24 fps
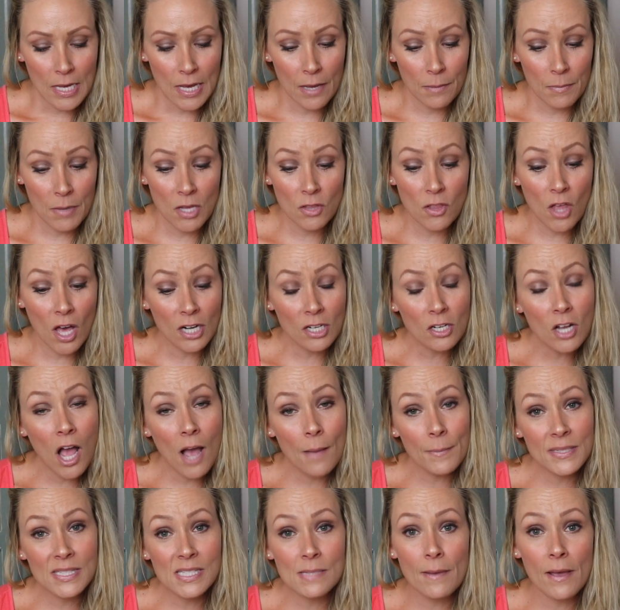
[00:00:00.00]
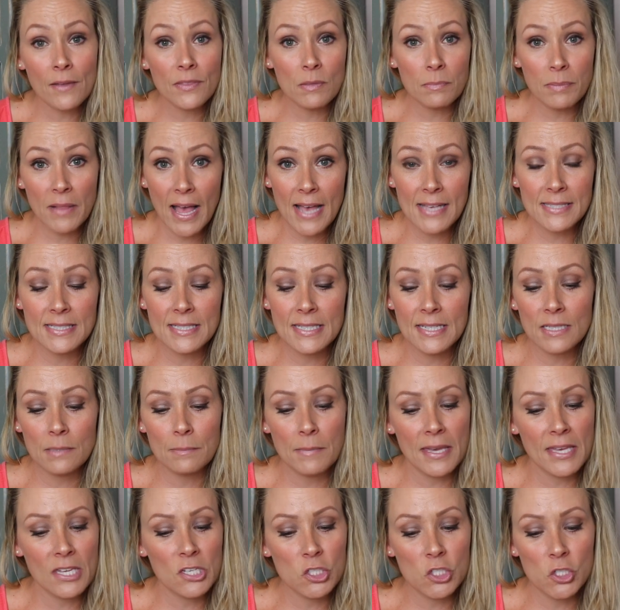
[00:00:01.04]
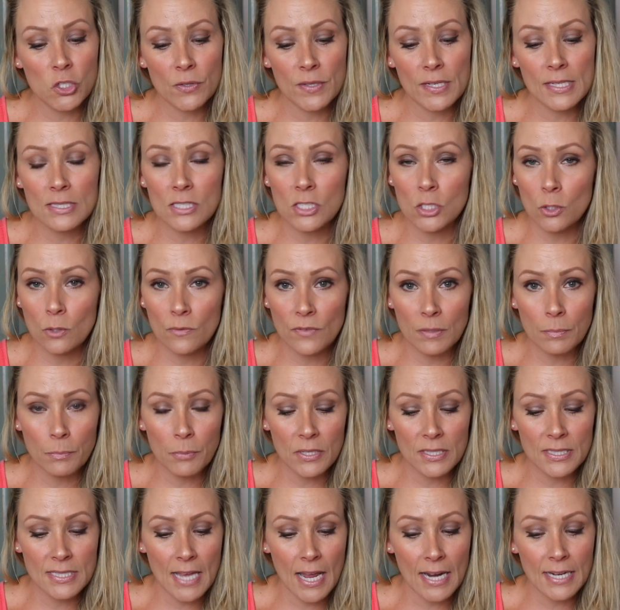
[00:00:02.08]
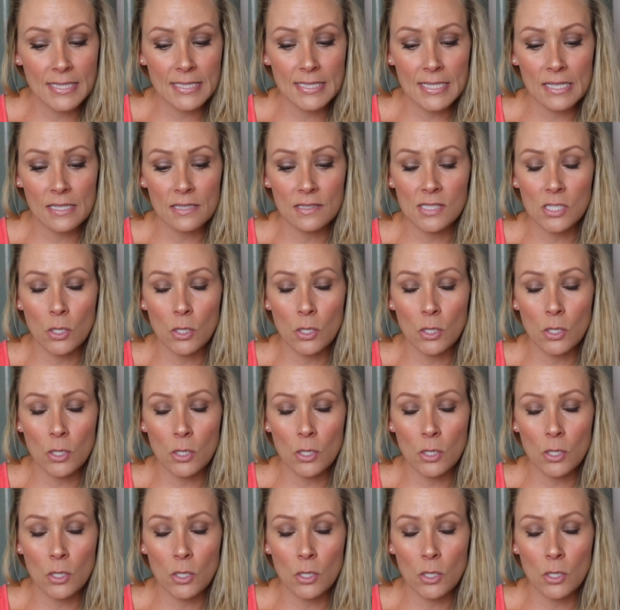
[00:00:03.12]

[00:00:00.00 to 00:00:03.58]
um, a lot of comments about the plastic, making sure that it's UV protected.